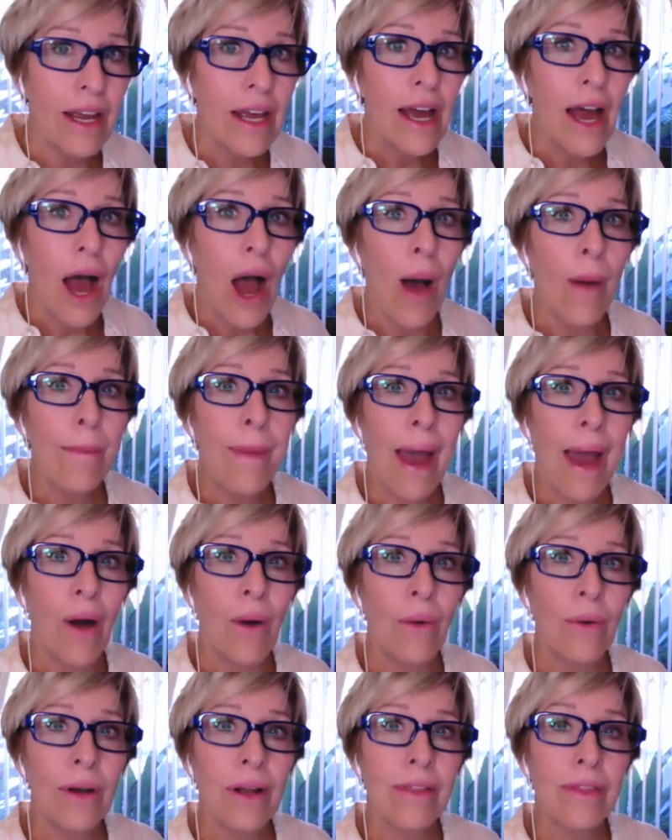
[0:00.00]
about
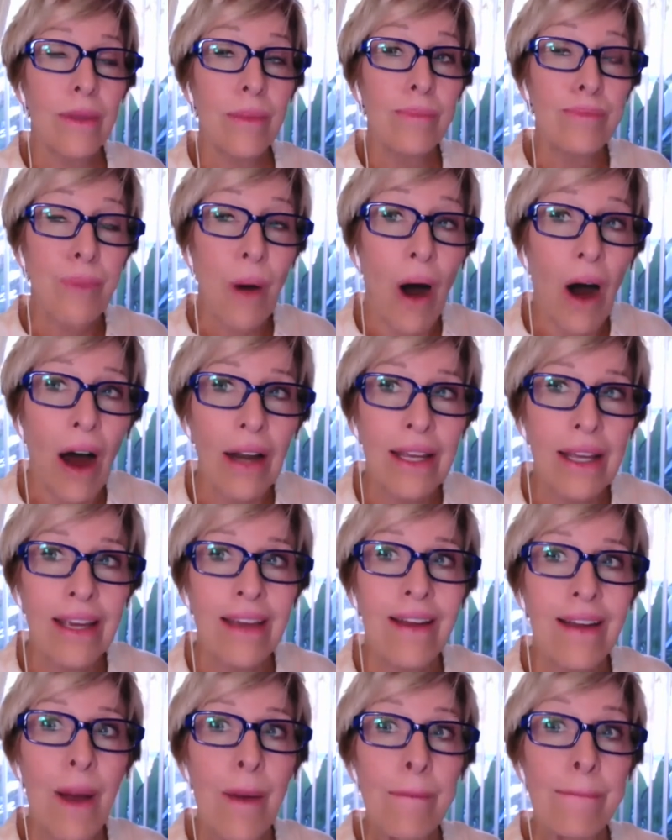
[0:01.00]
the
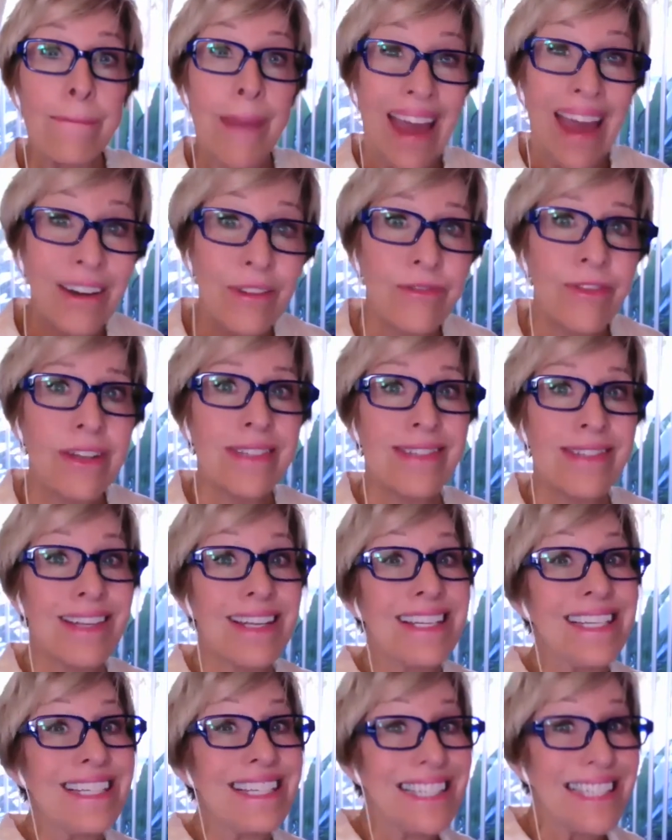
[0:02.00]
body
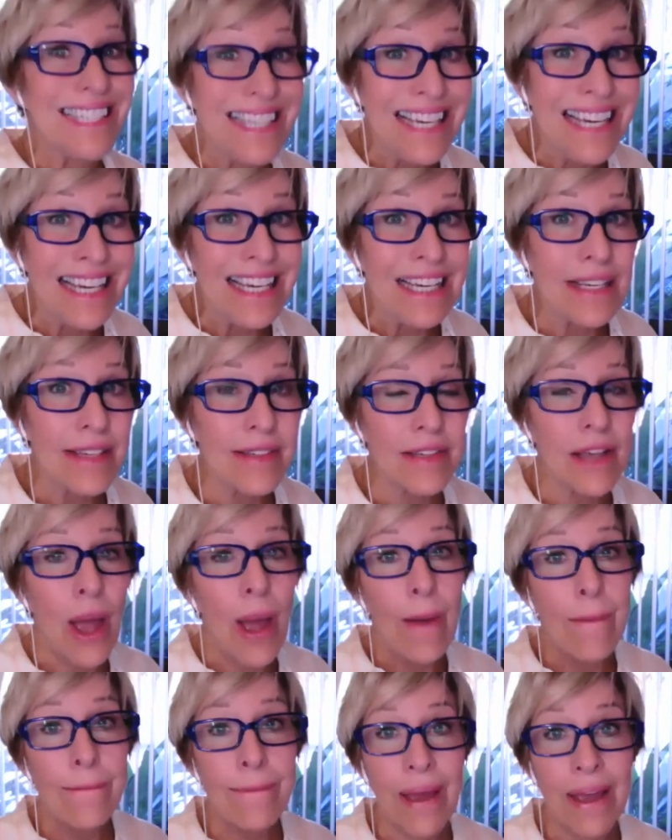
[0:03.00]
manifesting disease
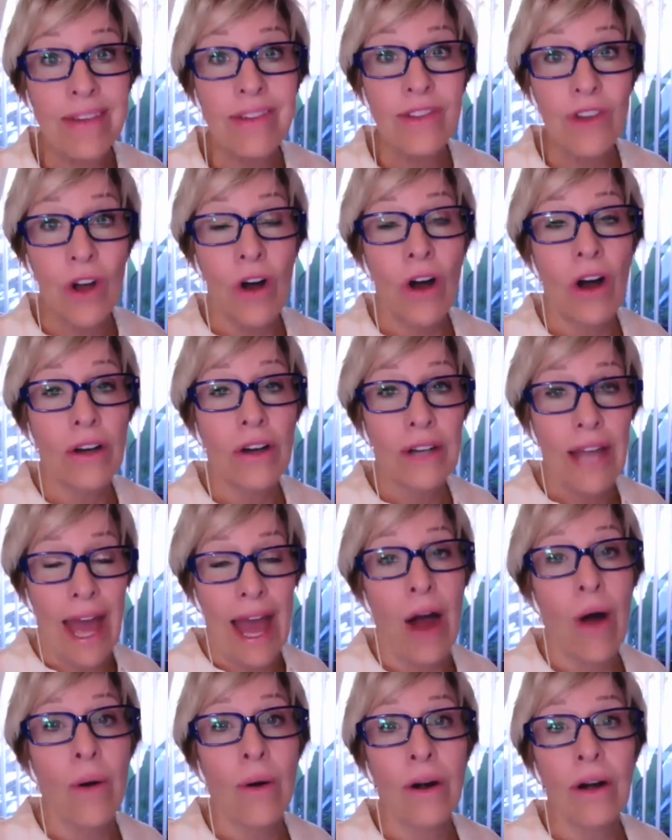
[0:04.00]
based on
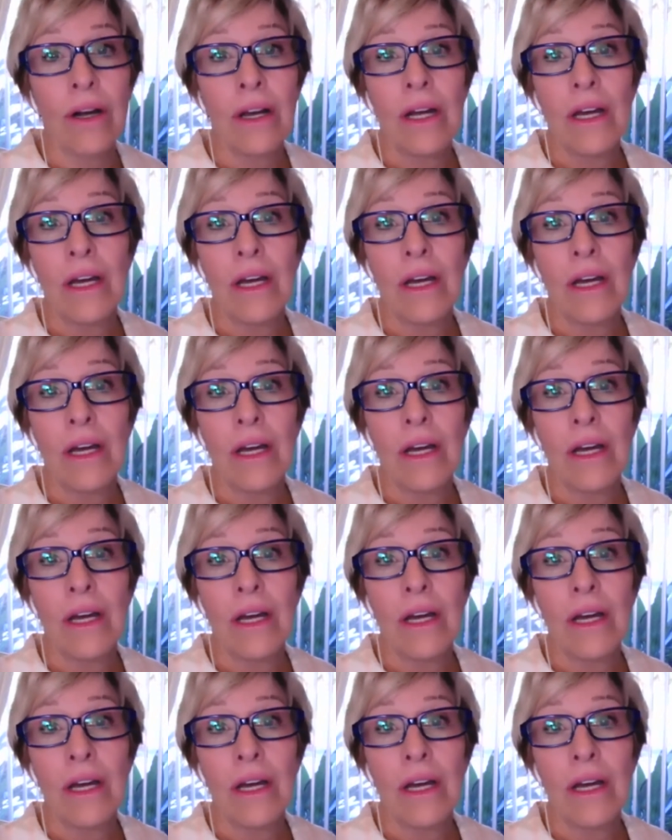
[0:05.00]
our